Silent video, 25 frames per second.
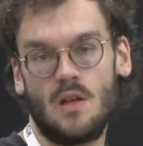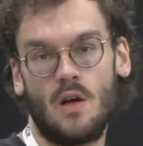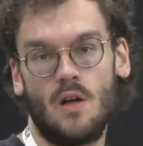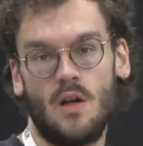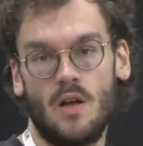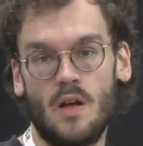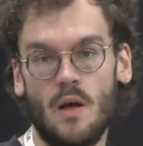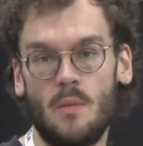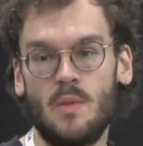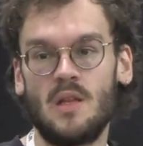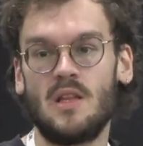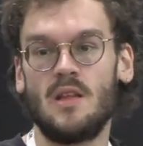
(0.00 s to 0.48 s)

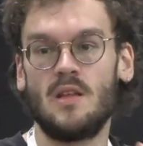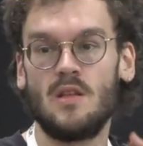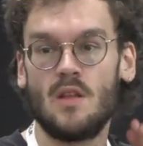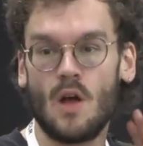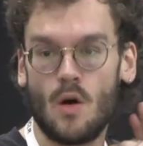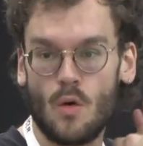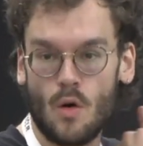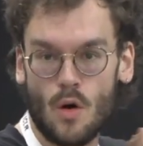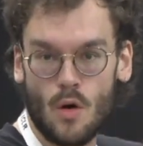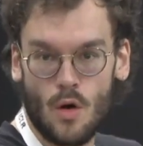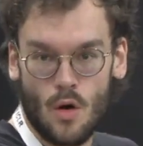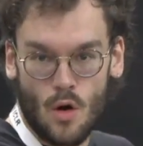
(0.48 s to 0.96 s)
In
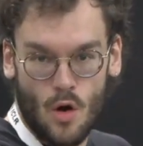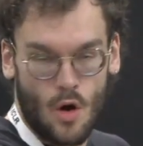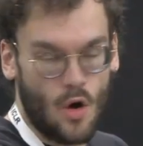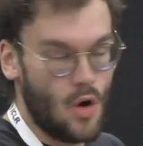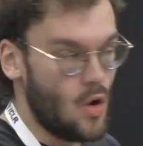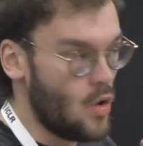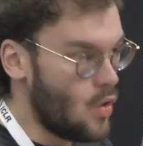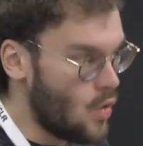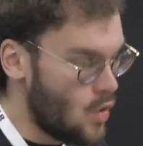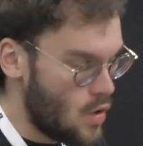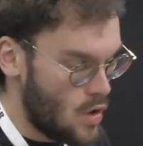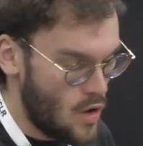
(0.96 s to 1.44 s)

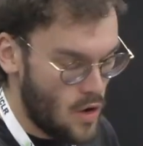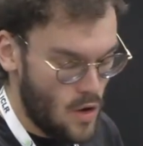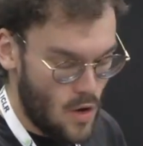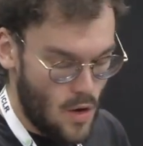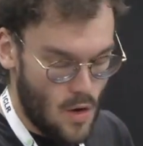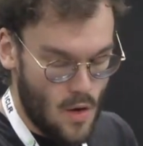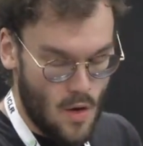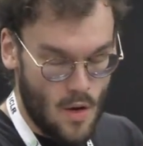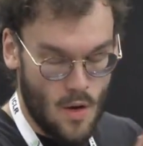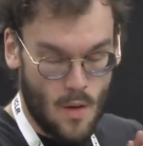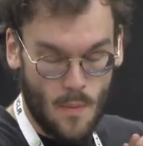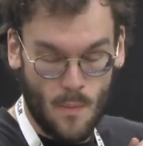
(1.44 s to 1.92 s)
our
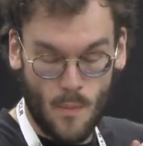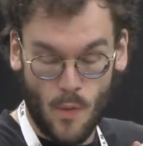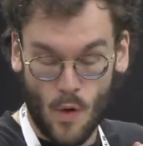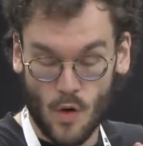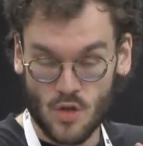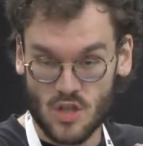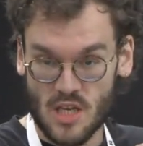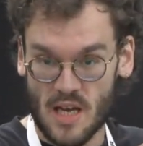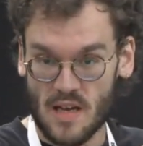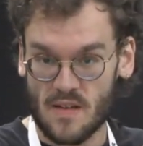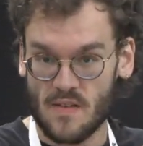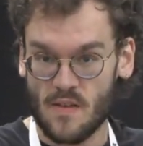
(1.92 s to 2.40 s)
whole
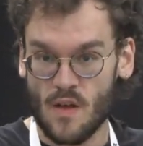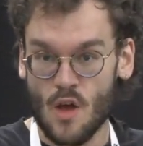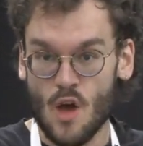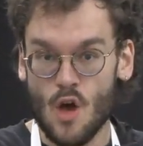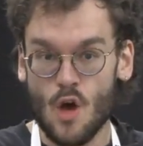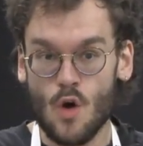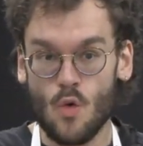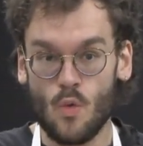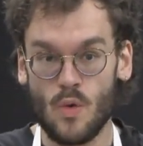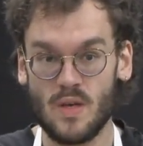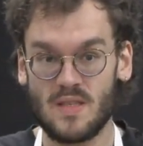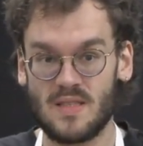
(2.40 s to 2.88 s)
project,
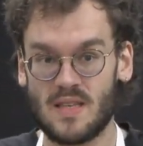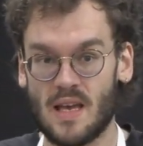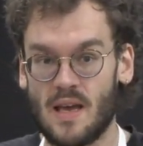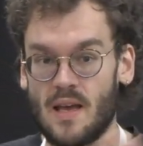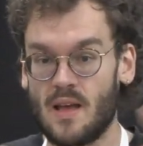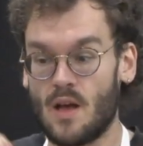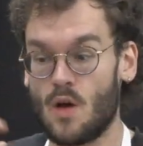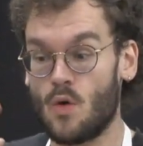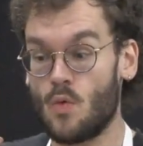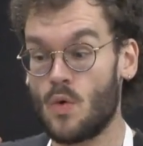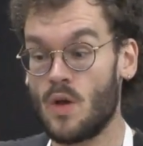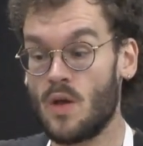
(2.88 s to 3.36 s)
we
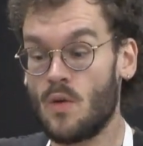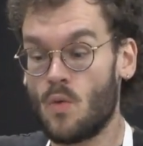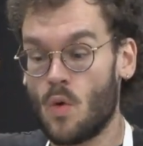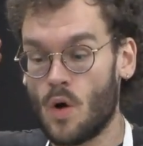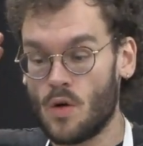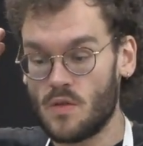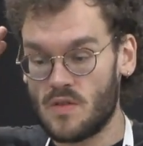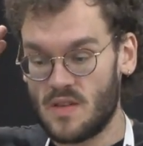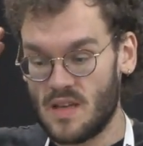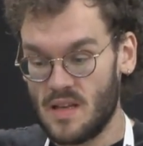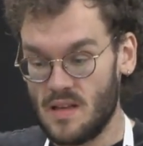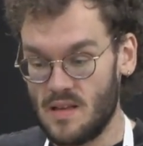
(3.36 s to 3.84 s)
say we
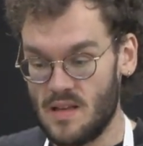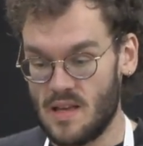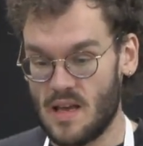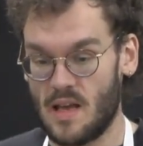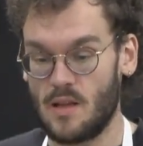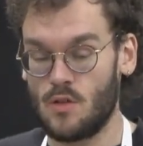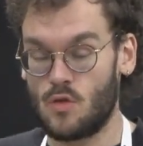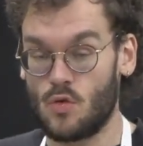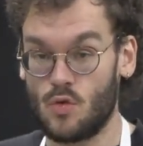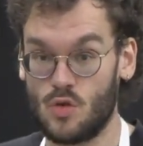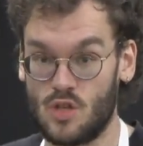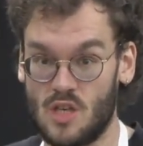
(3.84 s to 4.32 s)
want in the
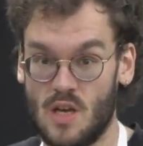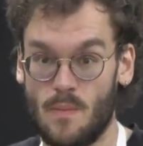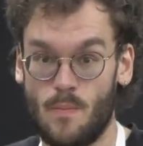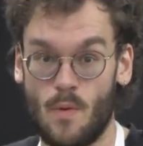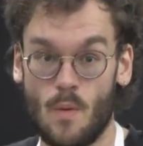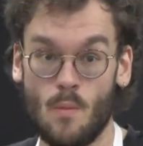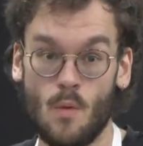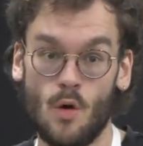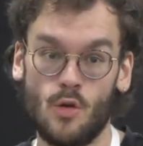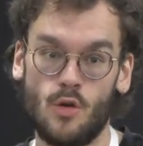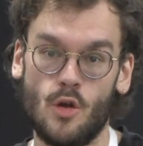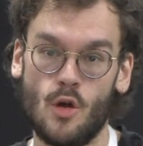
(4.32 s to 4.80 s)
end to shape
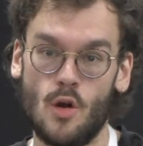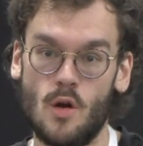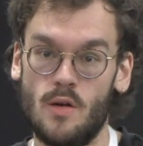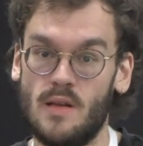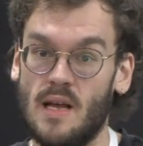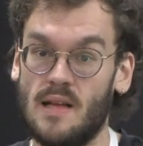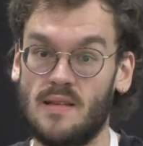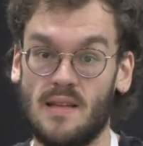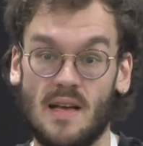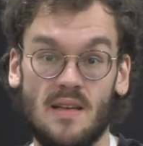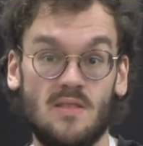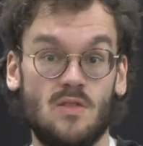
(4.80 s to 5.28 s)
a model
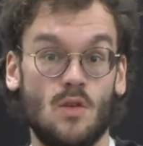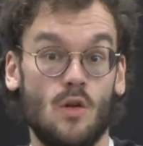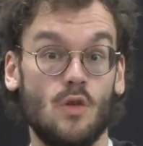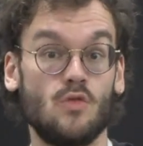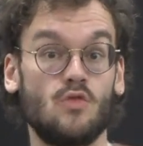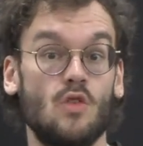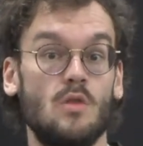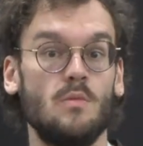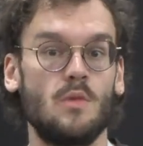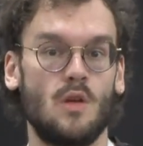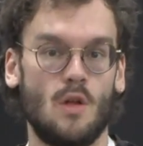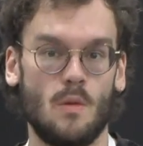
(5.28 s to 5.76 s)
that has
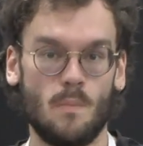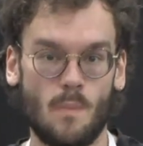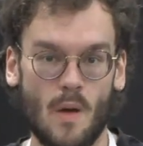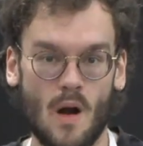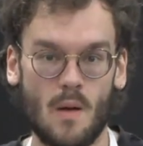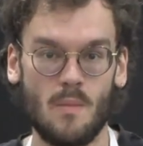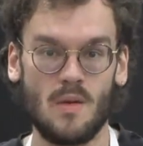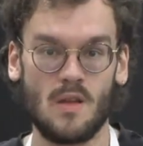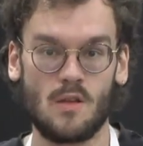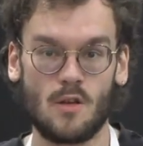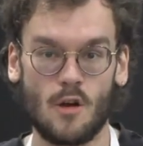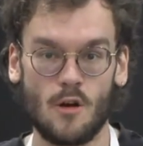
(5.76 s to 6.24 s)
100 million
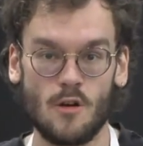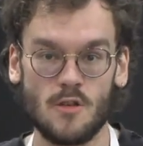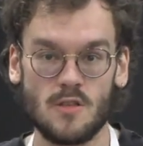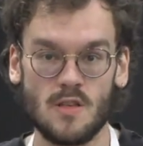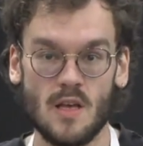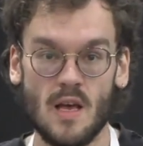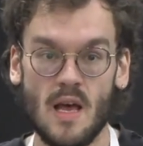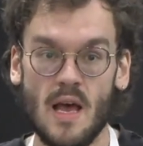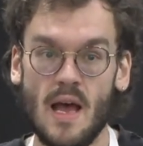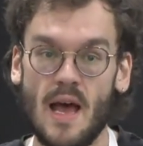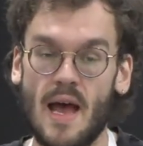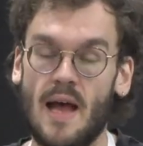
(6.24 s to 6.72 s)

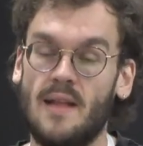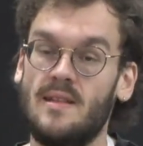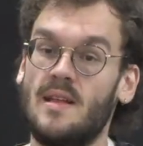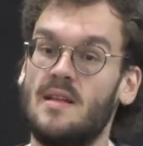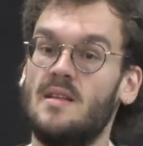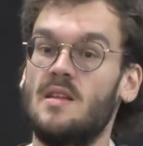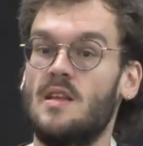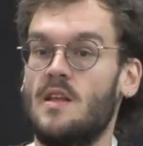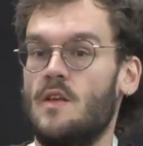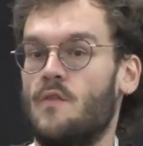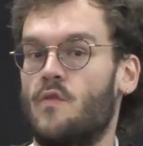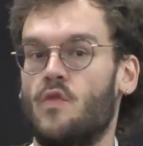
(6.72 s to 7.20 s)
parameters, and
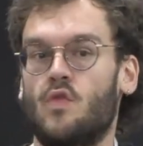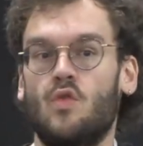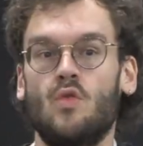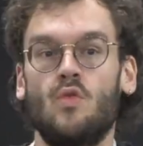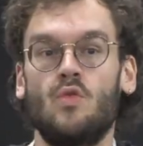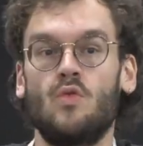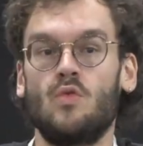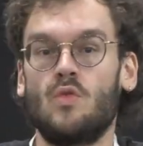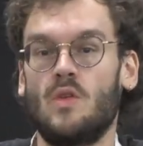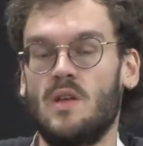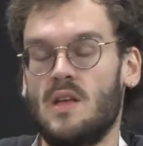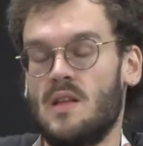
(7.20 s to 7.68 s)
then if
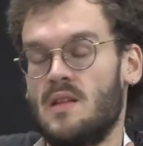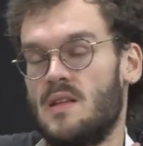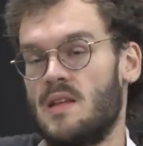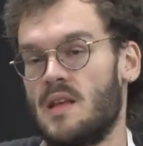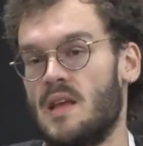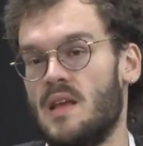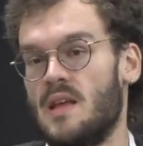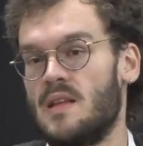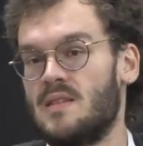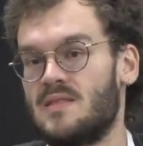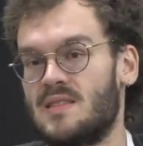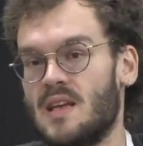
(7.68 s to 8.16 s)
you
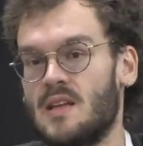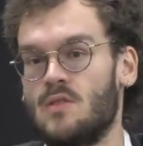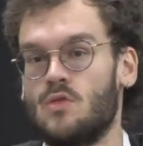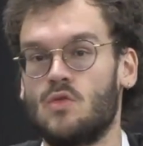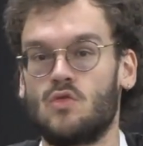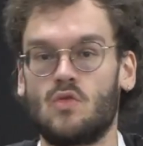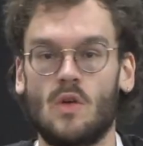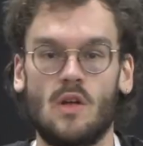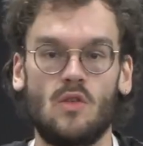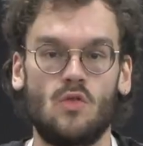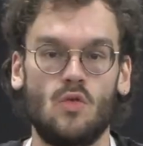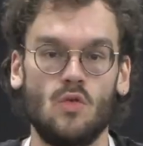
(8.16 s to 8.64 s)
instead
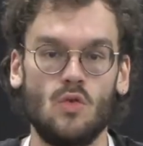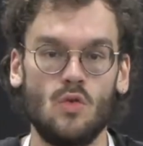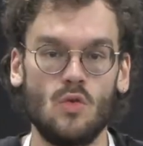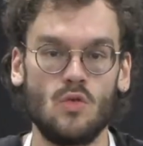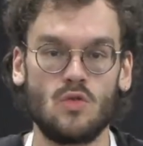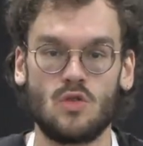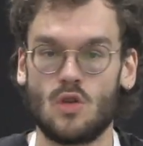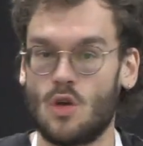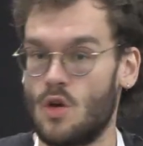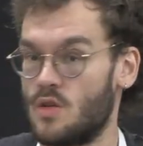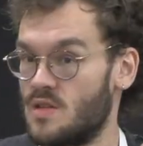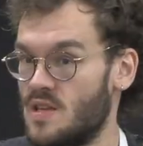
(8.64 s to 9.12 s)
you try to
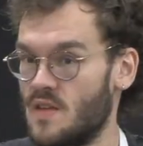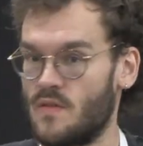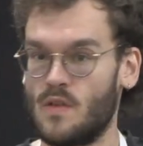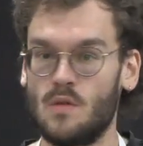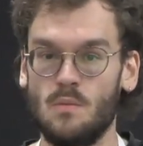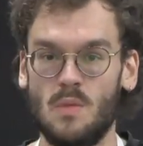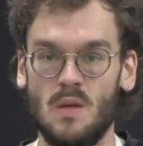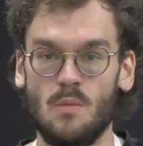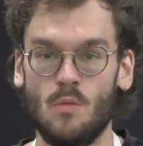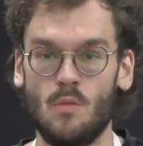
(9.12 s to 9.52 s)
use a 7B